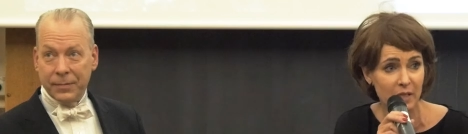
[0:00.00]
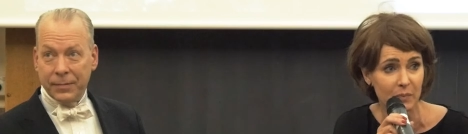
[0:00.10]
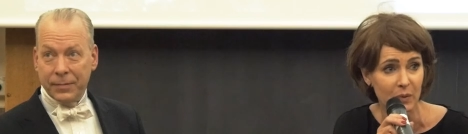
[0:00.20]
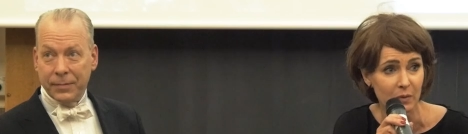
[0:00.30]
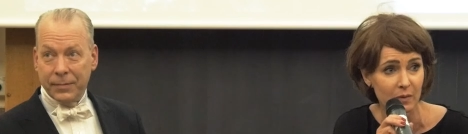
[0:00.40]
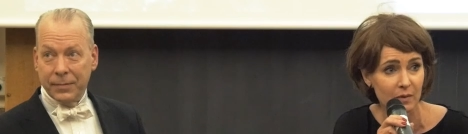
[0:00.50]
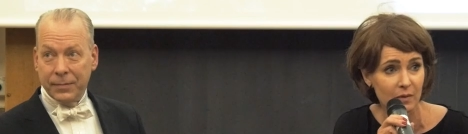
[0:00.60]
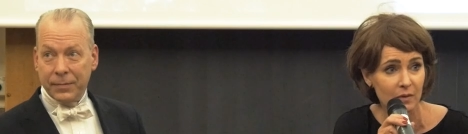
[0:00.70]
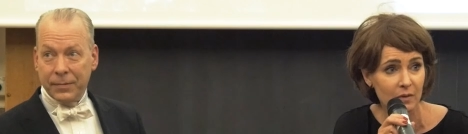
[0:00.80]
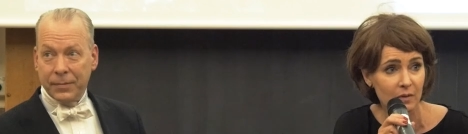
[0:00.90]
Speaker 1: people
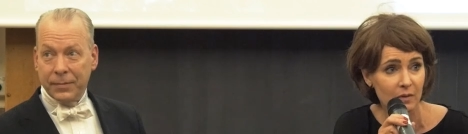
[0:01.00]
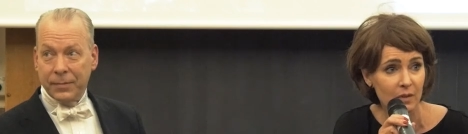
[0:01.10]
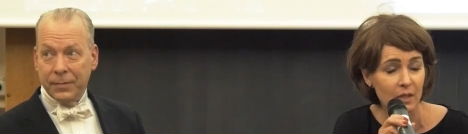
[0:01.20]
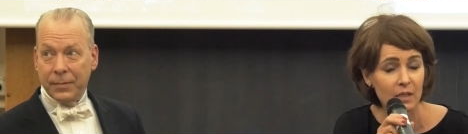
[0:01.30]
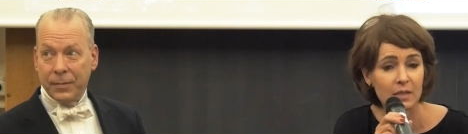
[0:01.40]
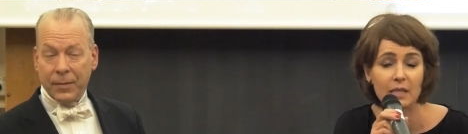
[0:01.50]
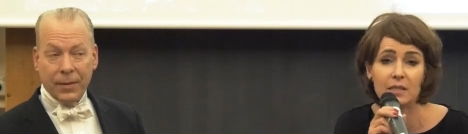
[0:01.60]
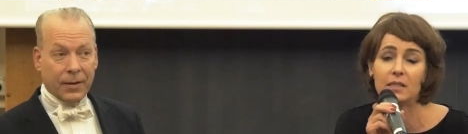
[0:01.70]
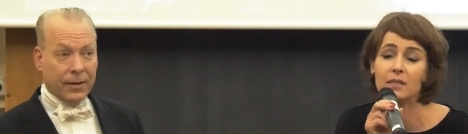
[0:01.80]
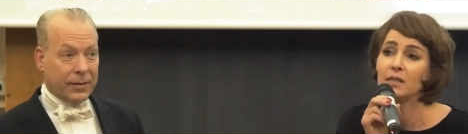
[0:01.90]

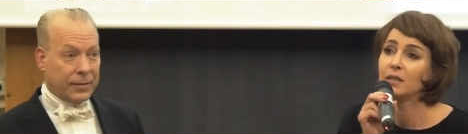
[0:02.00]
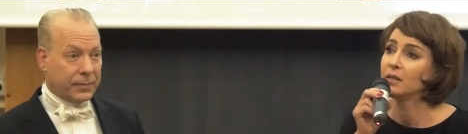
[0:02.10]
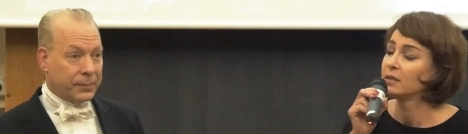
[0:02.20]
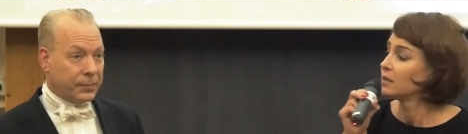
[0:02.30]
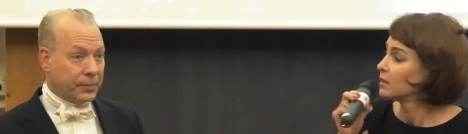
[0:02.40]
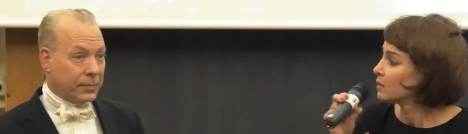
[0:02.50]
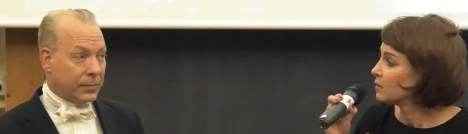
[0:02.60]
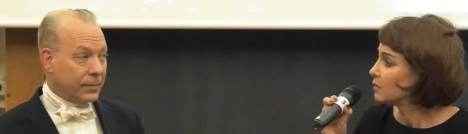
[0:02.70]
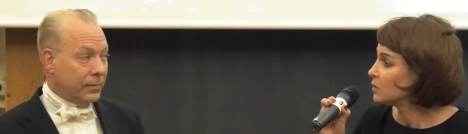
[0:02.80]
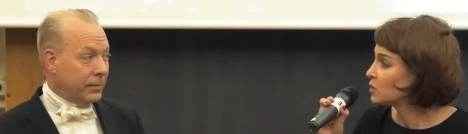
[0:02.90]
that this
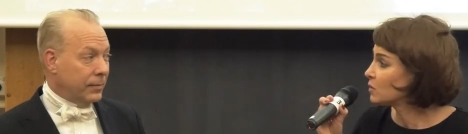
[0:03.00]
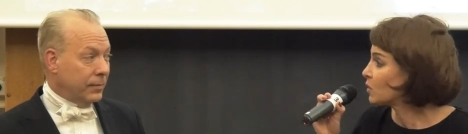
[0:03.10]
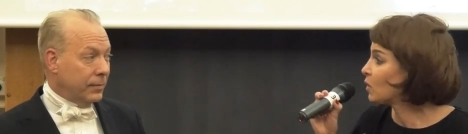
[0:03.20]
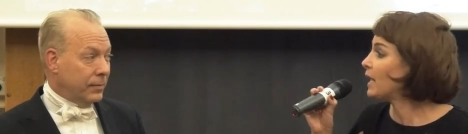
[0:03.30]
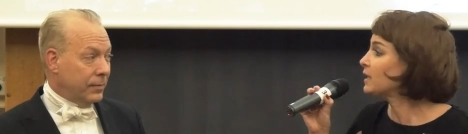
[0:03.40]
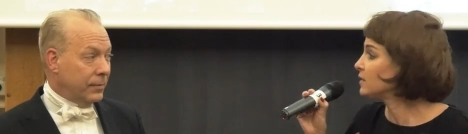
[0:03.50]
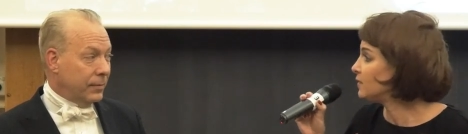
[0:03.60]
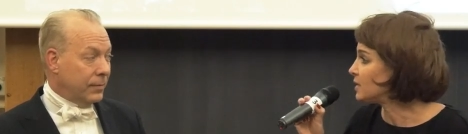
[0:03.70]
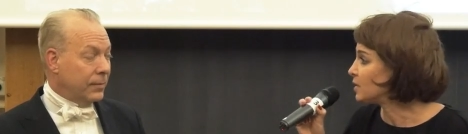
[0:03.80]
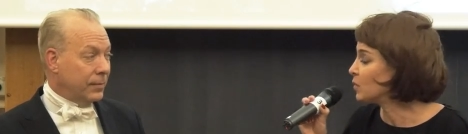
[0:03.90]

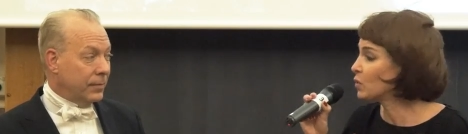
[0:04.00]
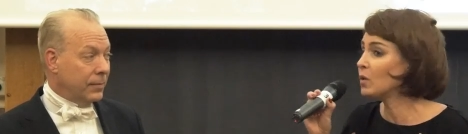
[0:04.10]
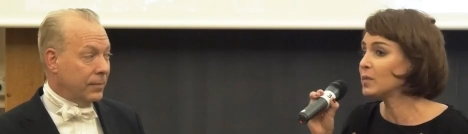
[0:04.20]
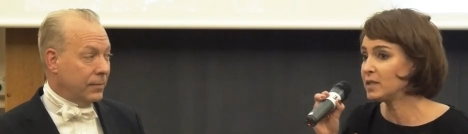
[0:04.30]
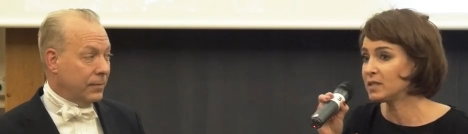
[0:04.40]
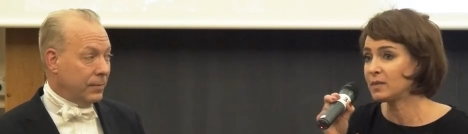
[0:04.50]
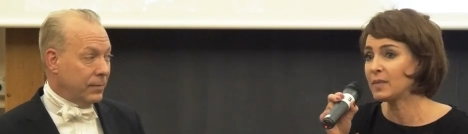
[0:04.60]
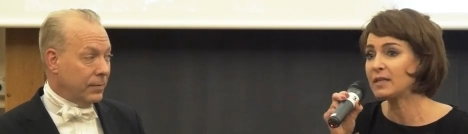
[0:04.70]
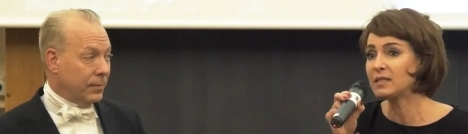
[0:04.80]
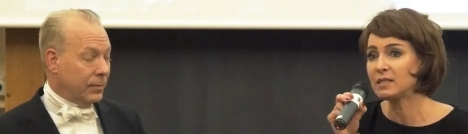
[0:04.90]
collectivism,
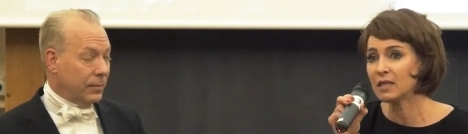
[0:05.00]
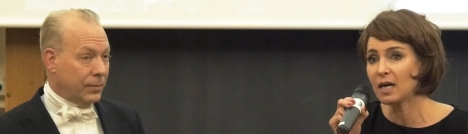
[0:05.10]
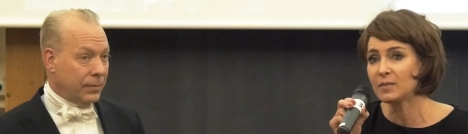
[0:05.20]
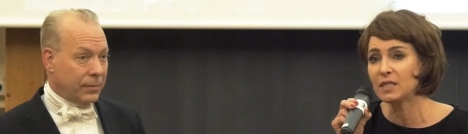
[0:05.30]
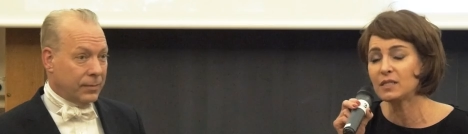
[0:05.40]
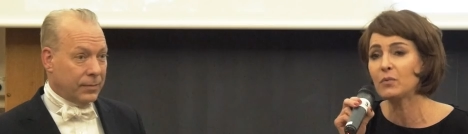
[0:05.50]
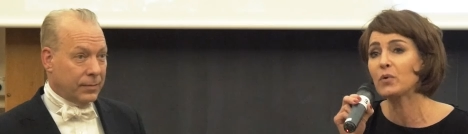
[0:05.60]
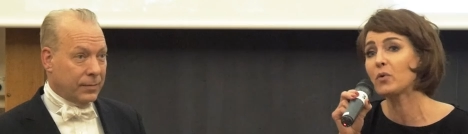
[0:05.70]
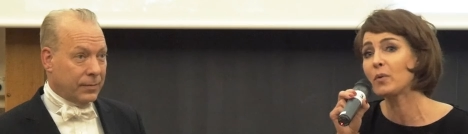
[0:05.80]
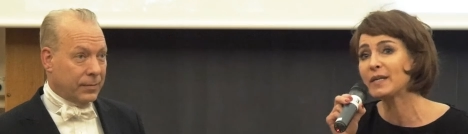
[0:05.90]
communism at the time, that they
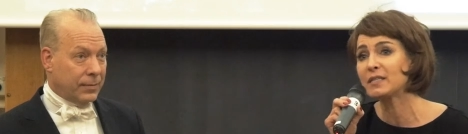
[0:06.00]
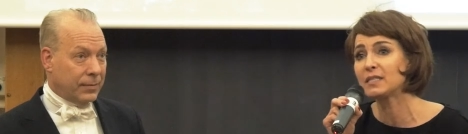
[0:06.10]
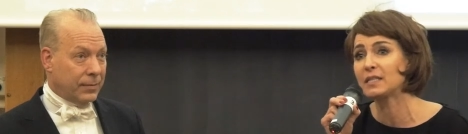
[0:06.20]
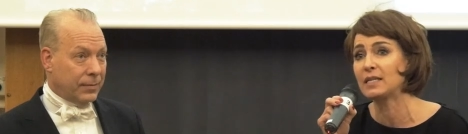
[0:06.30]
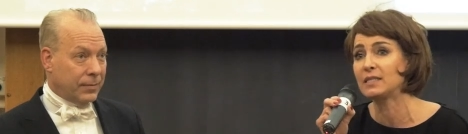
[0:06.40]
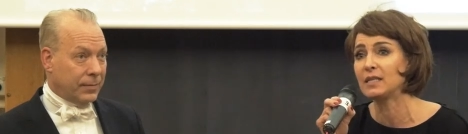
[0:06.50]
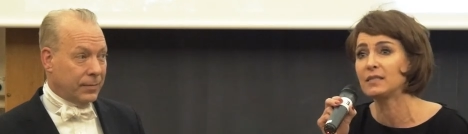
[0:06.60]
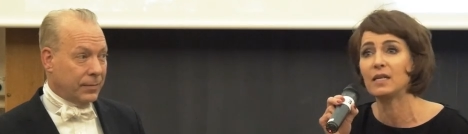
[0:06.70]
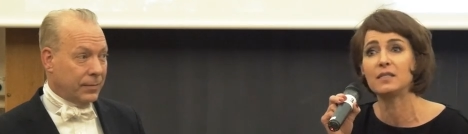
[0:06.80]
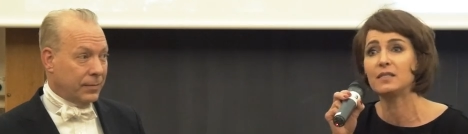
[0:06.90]
were
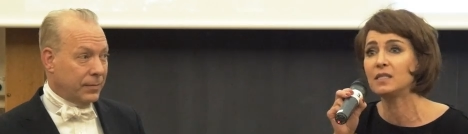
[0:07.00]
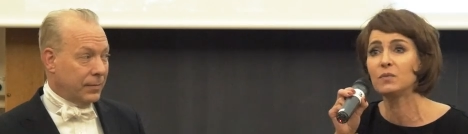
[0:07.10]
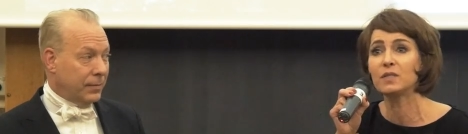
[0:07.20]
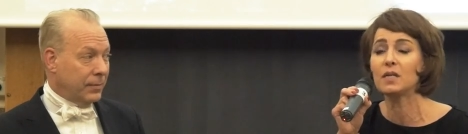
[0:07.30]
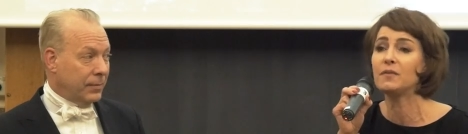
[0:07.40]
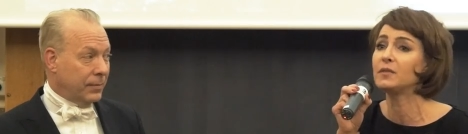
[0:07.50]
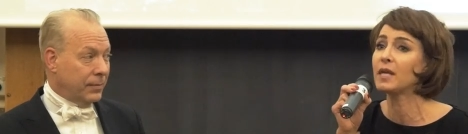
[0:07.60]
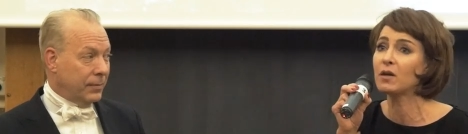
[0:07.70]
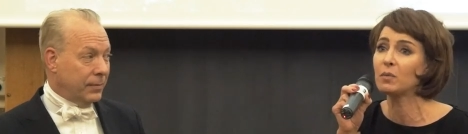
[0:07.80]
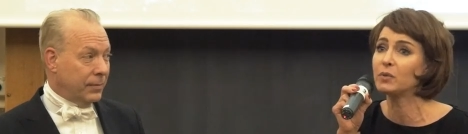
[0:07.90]
romanticizing, that this was a
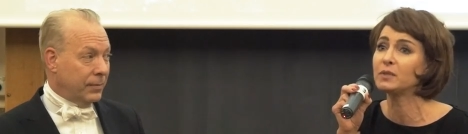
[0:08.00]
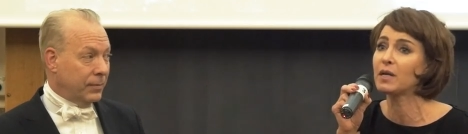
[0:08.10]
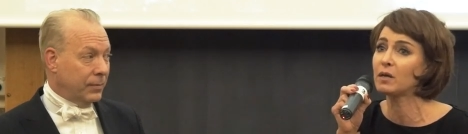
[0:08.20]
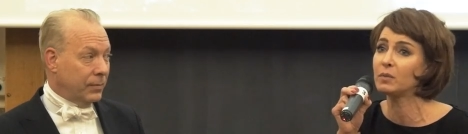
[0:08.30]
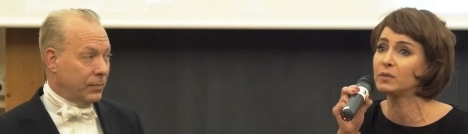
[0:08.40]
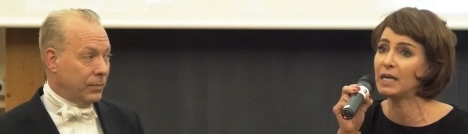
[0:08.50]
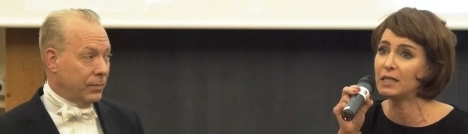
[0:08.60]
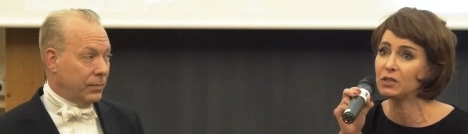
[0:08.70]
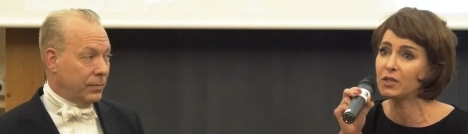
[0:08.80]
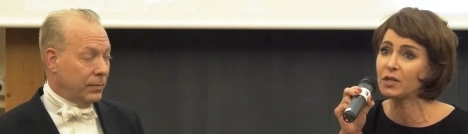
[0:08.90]
terrible, terrible
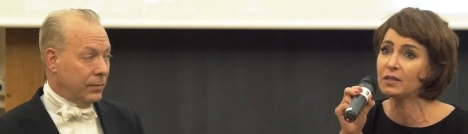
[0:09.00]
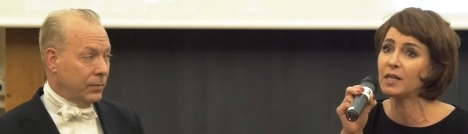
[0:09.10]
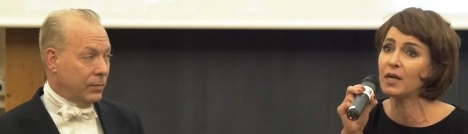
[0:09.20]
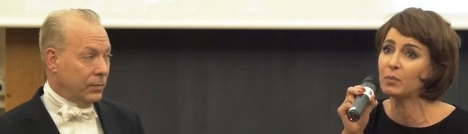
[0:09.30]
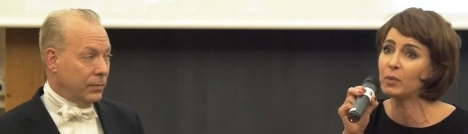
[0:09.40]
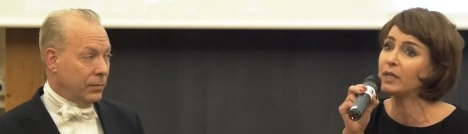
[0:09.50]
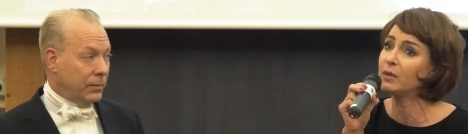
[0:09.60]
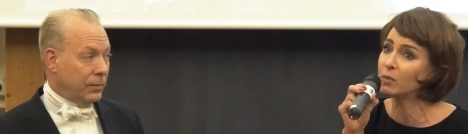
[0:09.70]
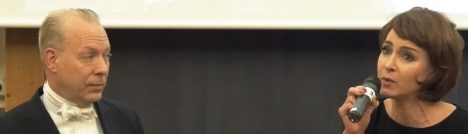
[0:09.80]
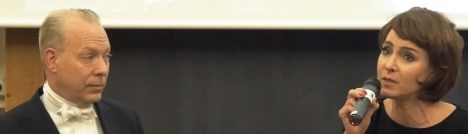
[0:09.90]
danger, a terrible
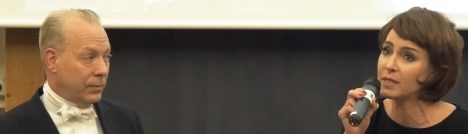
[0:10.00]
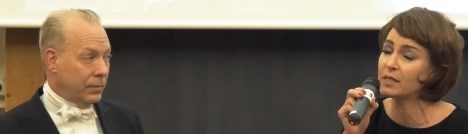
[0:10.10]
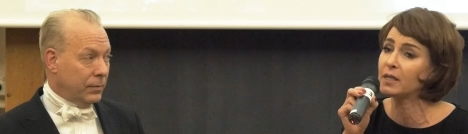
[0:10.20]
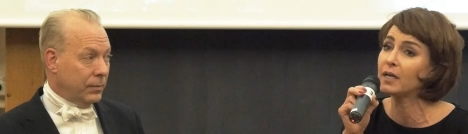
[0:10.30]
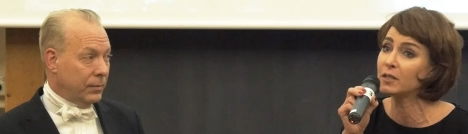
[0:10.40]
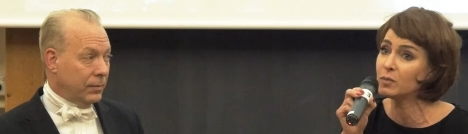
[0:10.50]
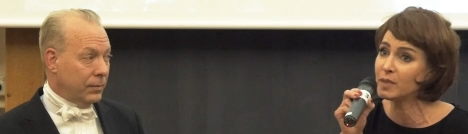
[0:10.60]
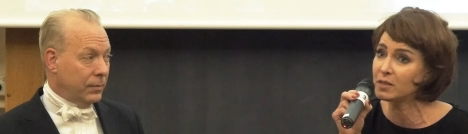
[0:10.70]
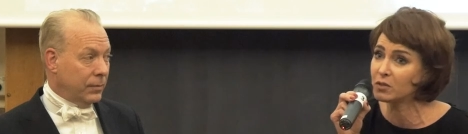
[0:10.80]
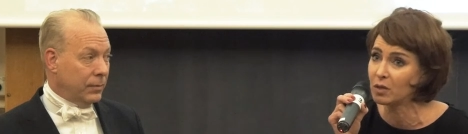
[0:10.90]
evil that had to
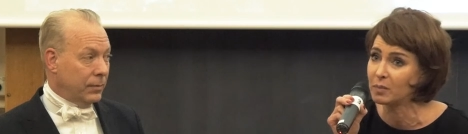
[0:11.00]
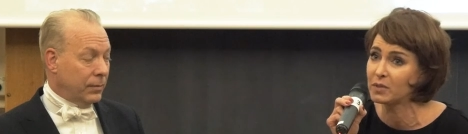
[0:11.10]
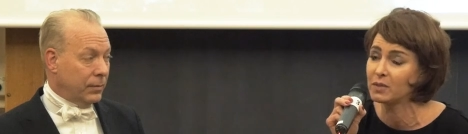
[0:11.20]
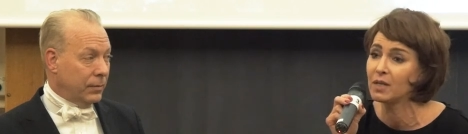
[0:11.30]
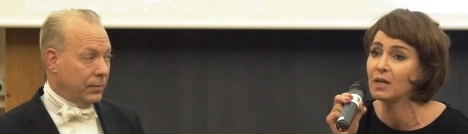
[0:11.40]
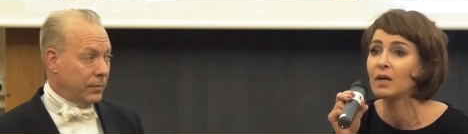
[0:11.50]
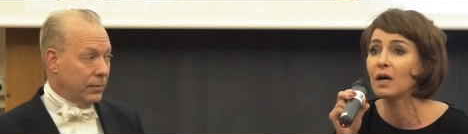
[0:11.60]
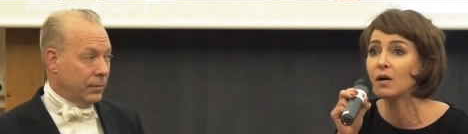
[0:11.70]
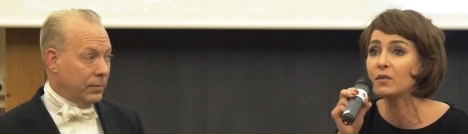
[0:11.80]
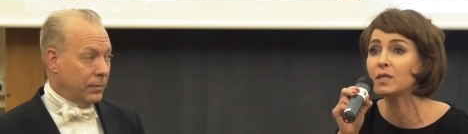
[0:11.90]
be stopped.
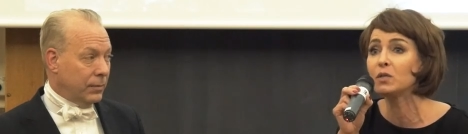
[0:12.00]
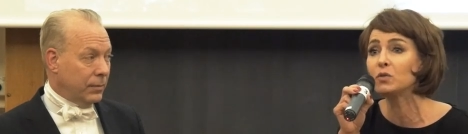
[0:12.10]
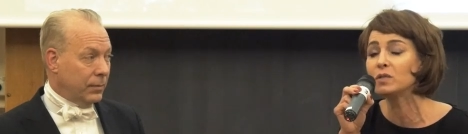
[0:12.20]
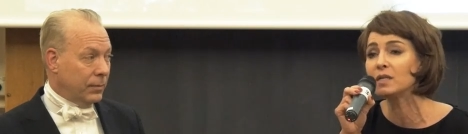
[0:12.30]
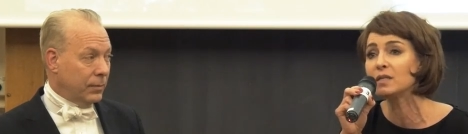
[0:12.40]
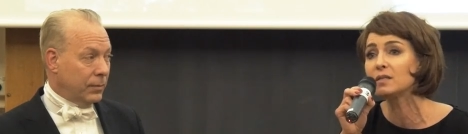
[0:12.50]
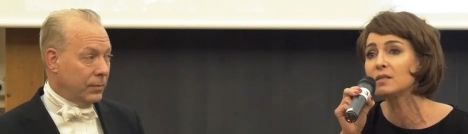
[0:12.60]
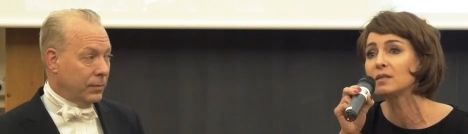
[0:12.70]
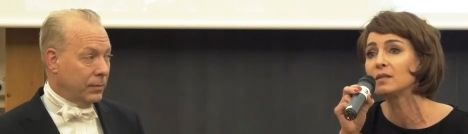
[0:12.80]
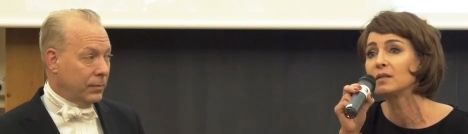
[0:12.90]
How would I do this?